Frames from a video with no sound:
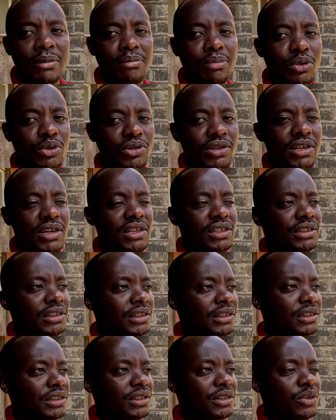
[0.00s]
the
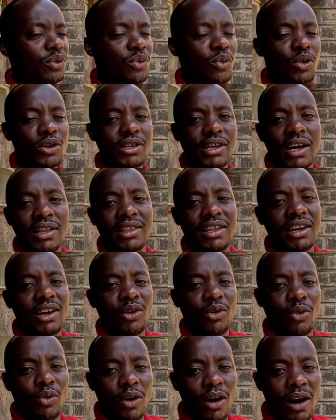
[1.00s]
procedures? What are the
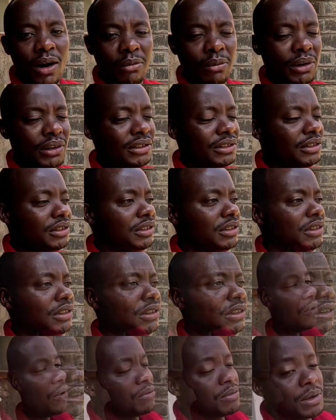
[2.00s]
requirements?
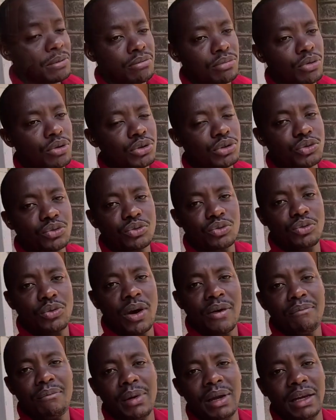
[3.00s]
From the books,
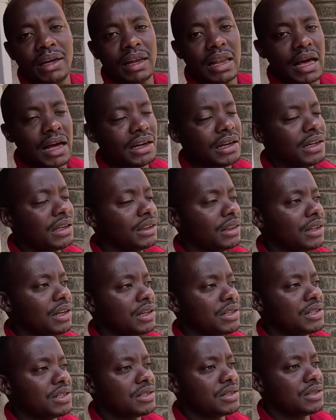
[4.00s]
we have been learning
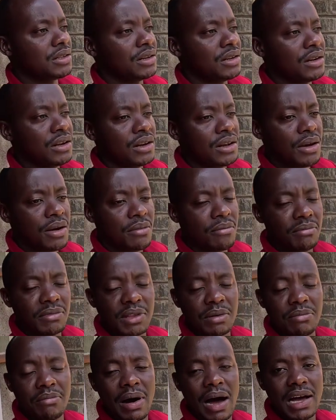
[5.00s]
that
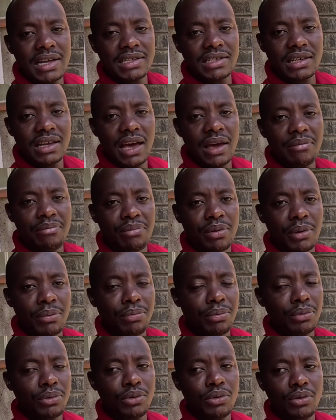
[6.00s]
the Maasai
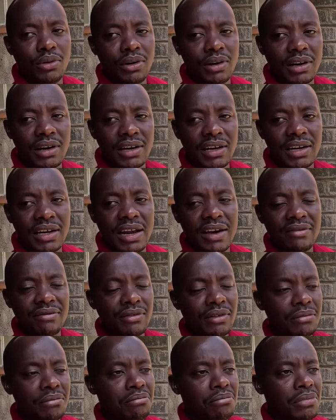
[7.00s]
people
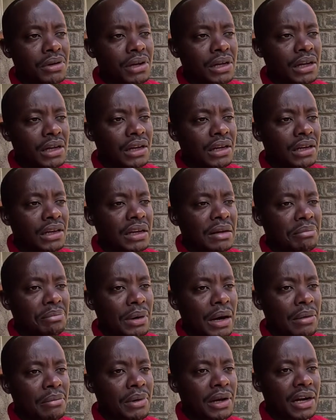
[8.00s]
never build
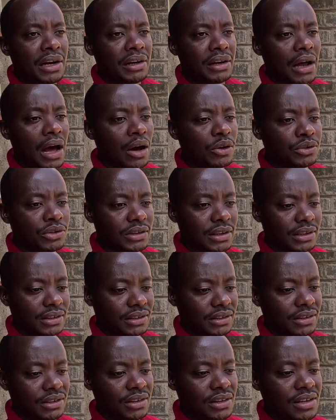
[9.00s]
permanent
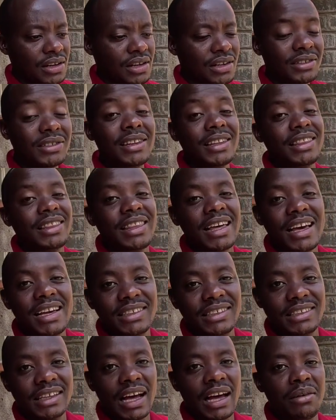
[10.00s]
houses. Did
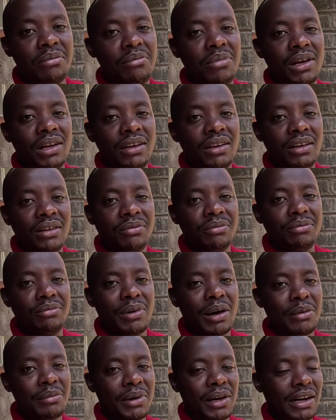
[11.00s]
they start building
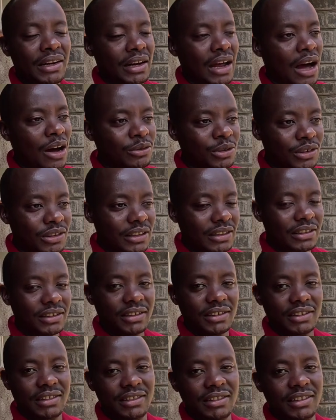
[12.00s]
permanent
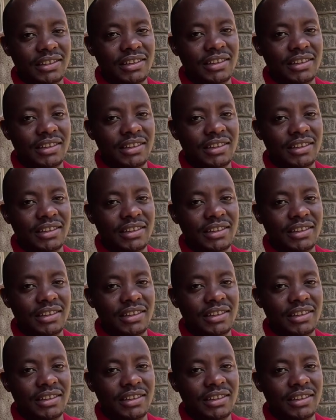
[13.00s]
houses?